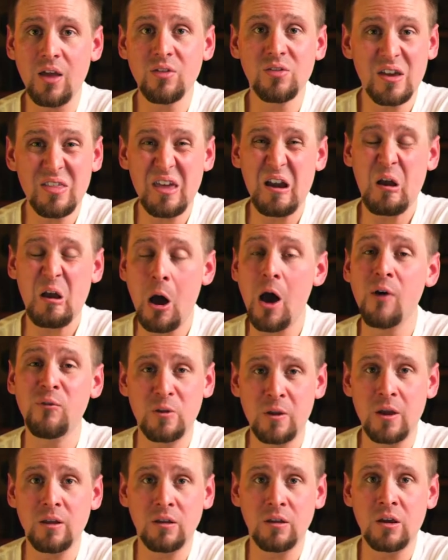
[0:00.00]
I'll say that
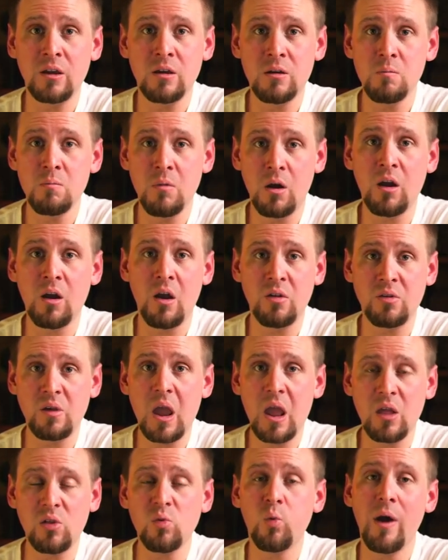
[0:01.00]
confidently because
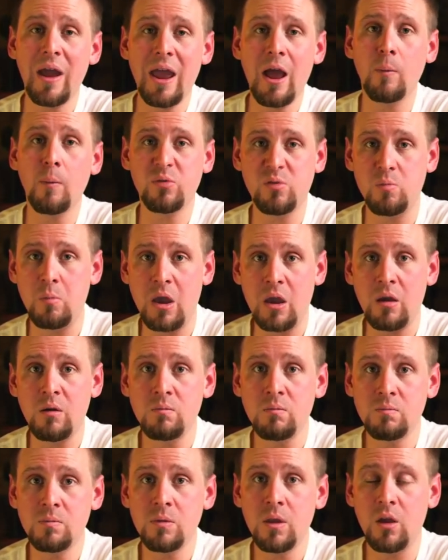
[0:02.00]
it's what helps me.
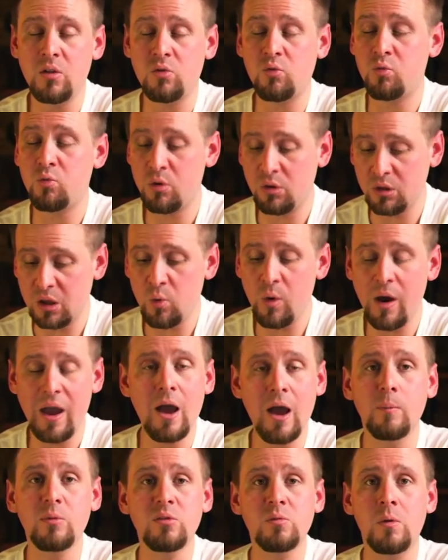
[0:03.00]
It's really what
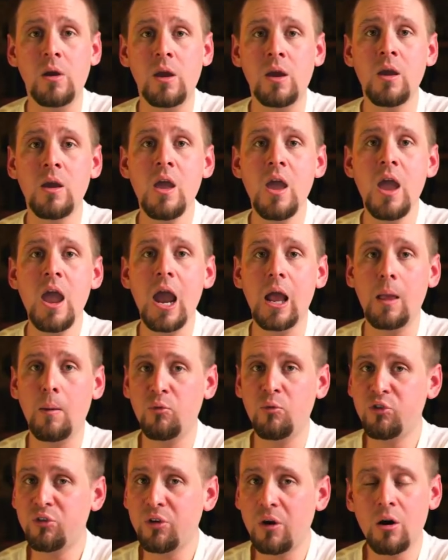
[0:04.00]
helps me, and I'm
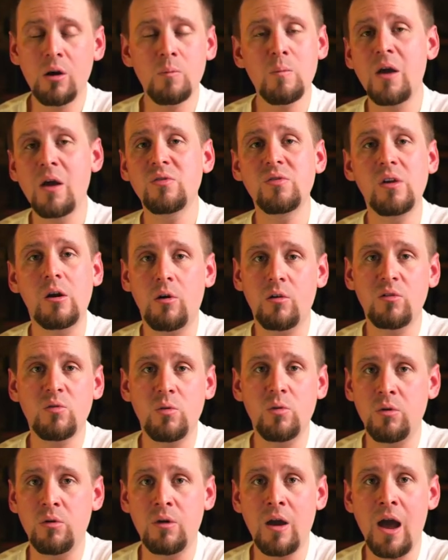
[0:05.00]
sharing my secrets
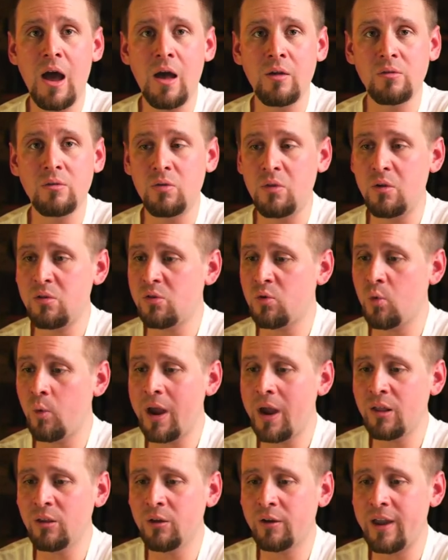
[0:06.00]
with you guys. And this is the way
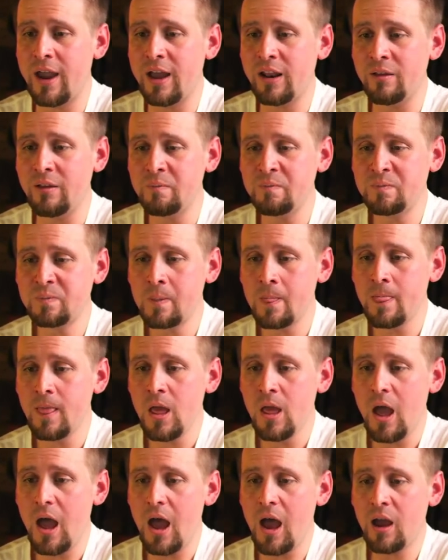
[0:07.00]
I look at it.
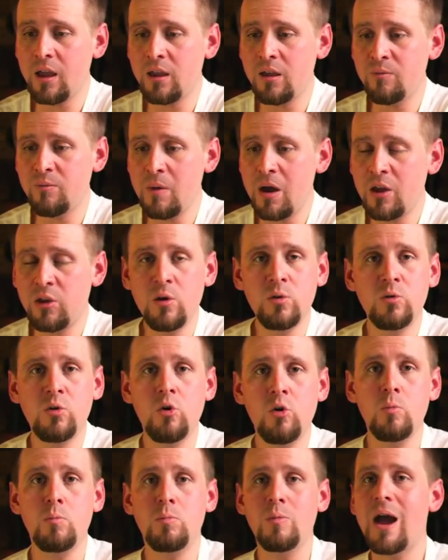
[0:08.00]
I give my
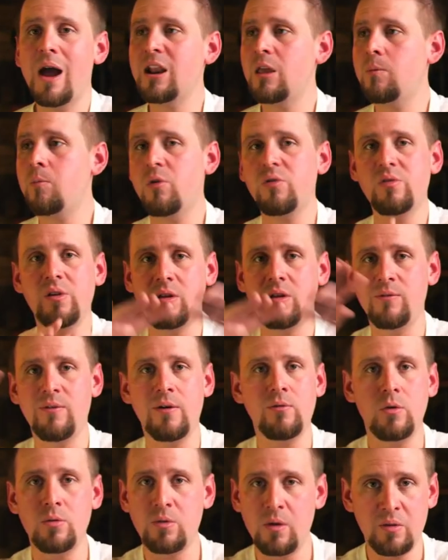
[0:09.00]
YouTube 90% of
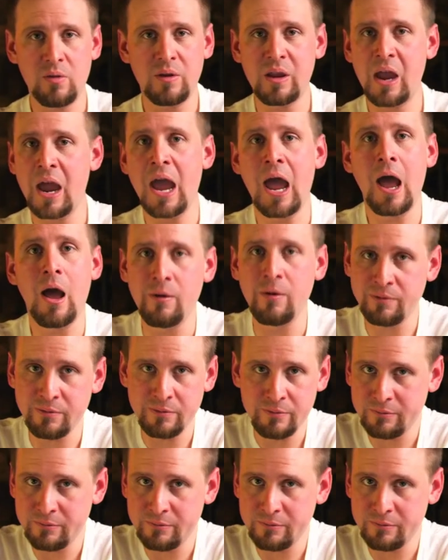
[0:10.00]
everything that I have.